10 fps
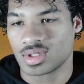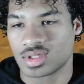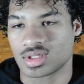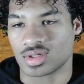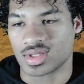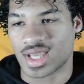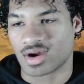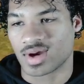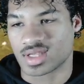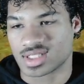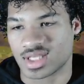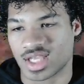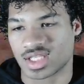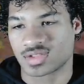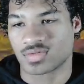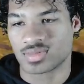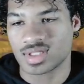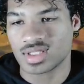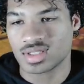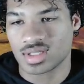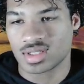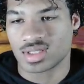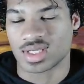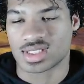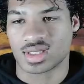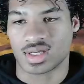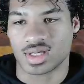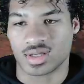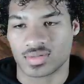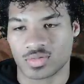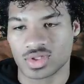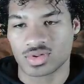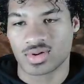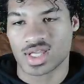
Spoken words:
you know you got ground slash. For me, it's when you do ground